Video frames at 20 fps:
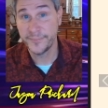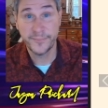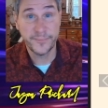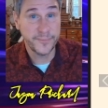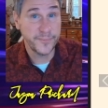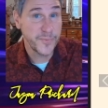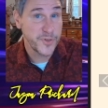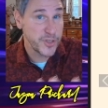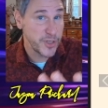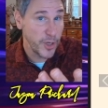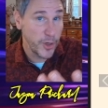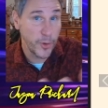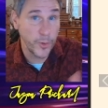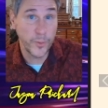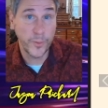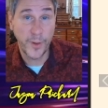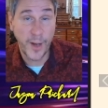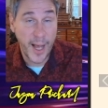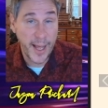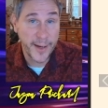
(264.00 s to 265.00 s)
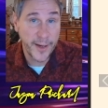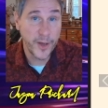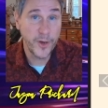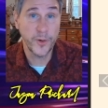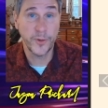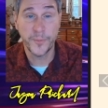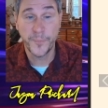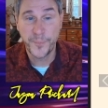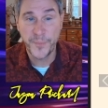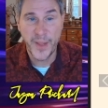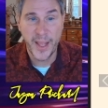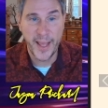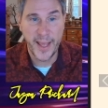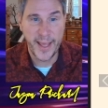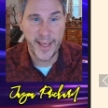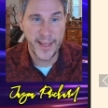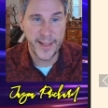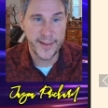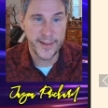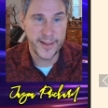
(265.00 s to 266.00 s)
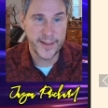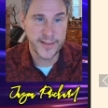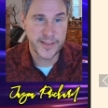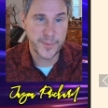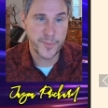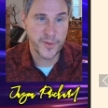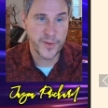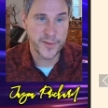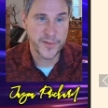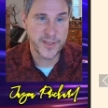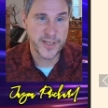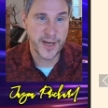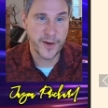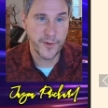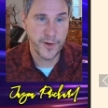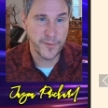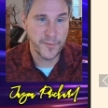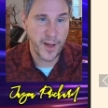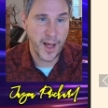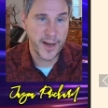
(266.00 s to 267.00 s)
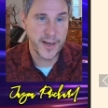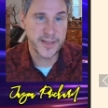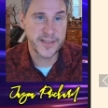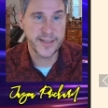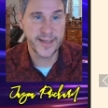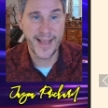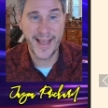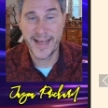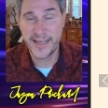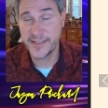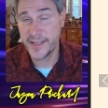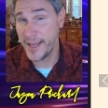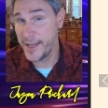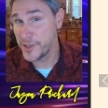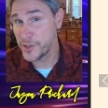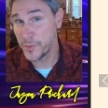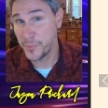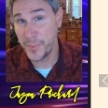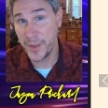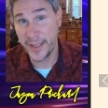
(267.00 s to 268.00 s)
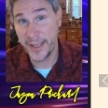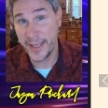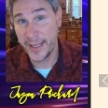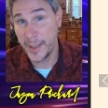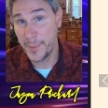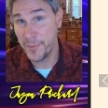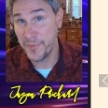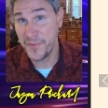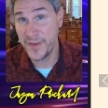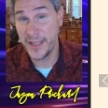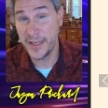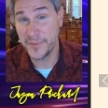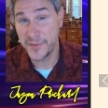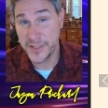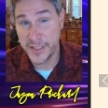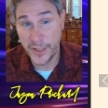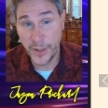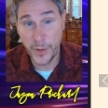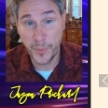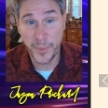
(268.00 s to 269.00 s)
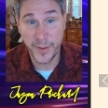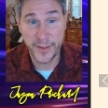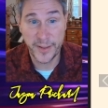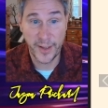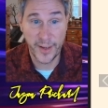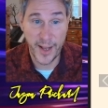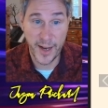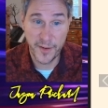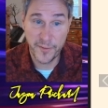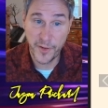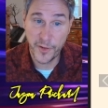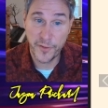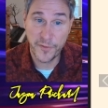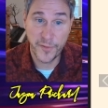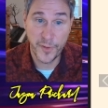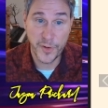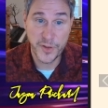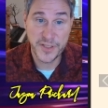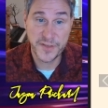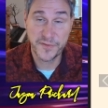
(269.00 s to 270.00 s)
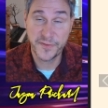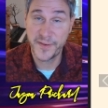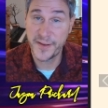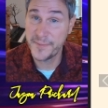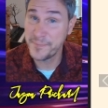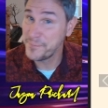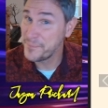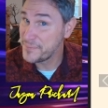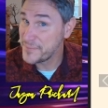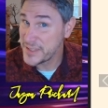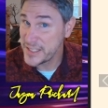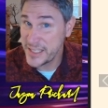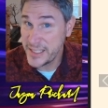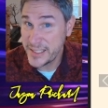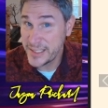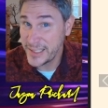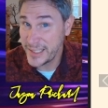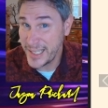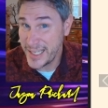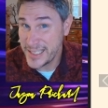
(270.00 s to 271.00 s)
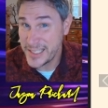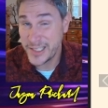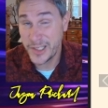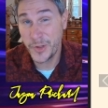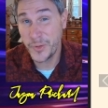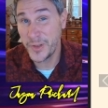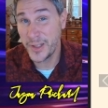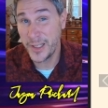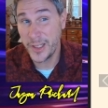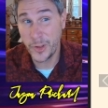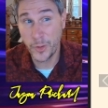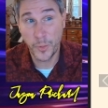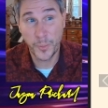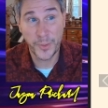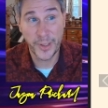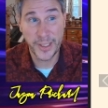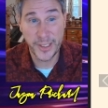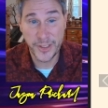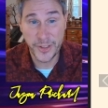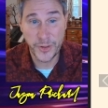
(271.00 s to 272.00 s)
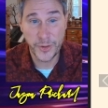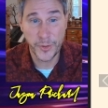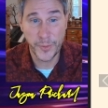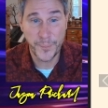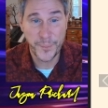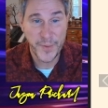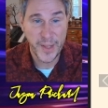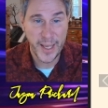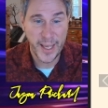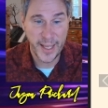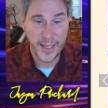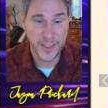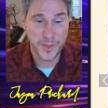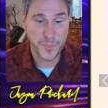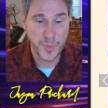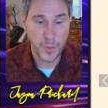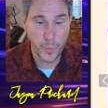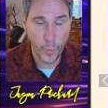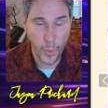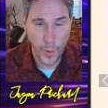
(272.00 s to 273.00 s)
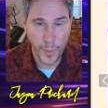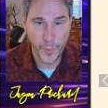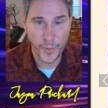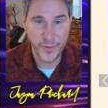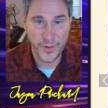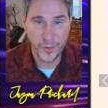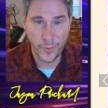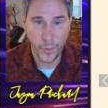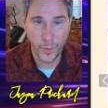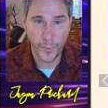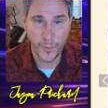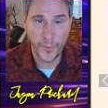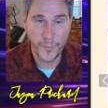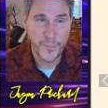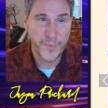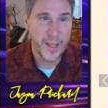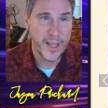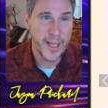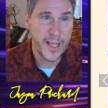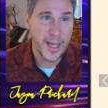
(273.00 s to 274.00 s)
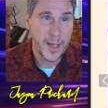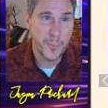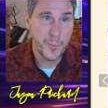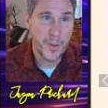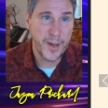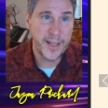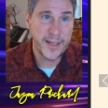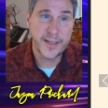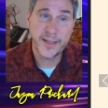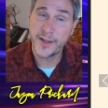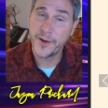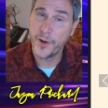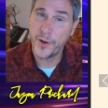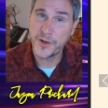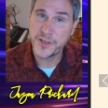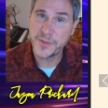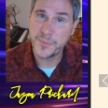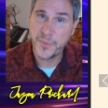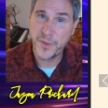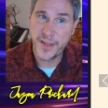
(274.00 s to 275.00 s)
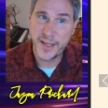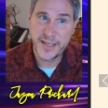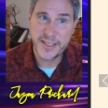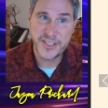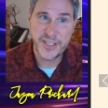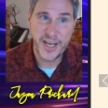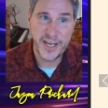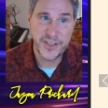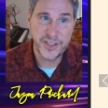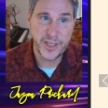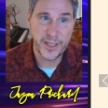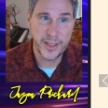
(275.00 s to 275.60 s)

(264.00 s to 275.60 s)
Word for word: snow, I know. And uh, some of the Sierra Nevadas and Cascades are picking up feet of snow, but a lot of other folks have seen less snow than they normally do, and it's been warmer than normal. But there are some things changing in